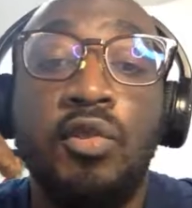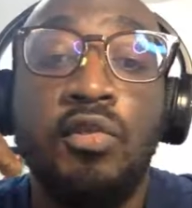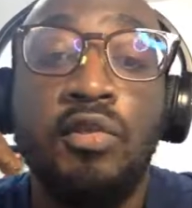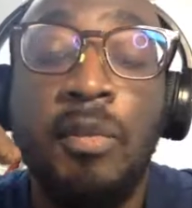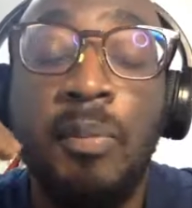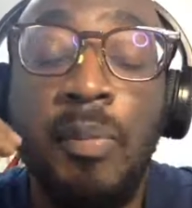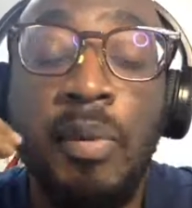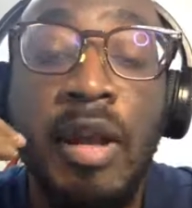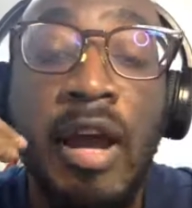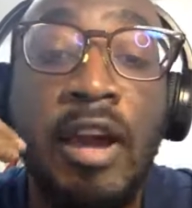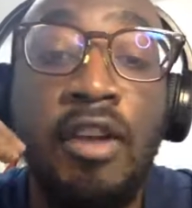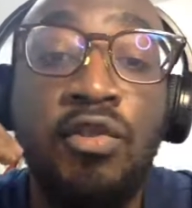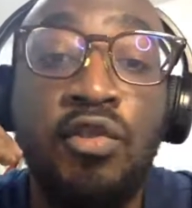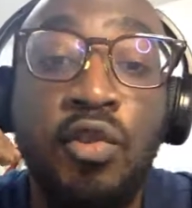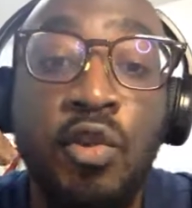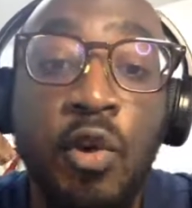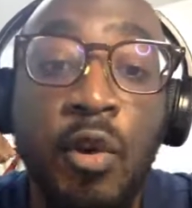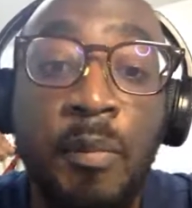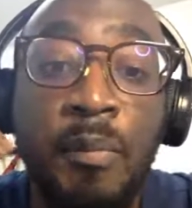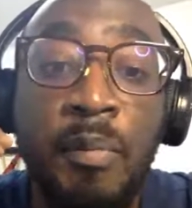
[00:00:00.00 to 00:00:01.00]
to reply
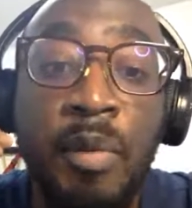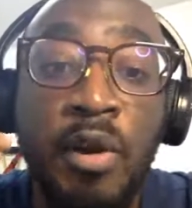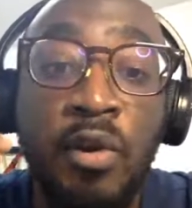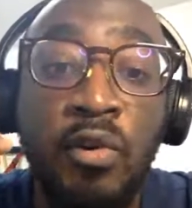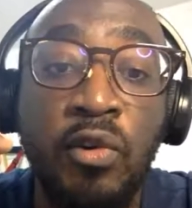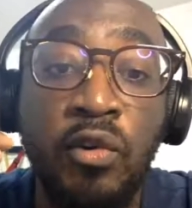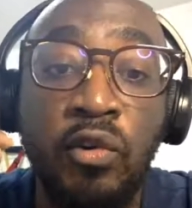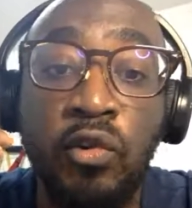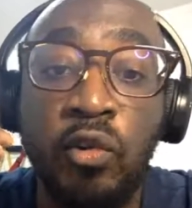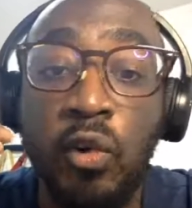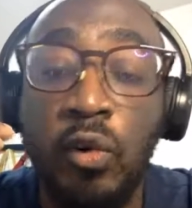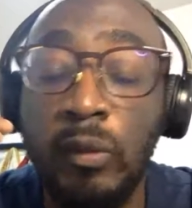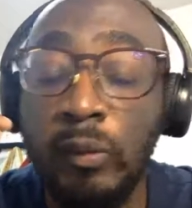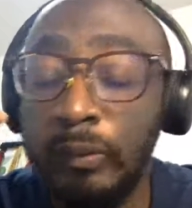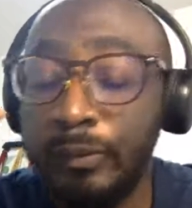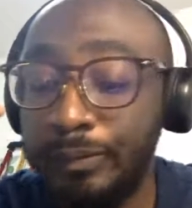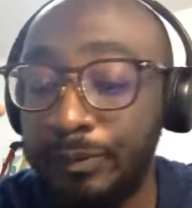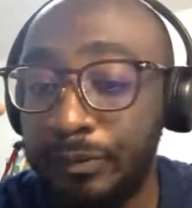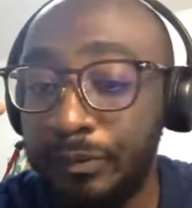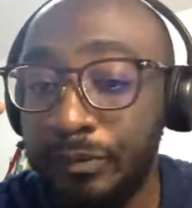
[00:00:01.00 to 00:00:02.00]
to your mail.
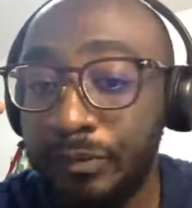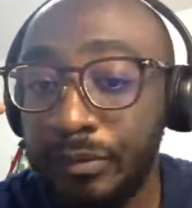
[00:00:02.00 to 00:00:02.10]
So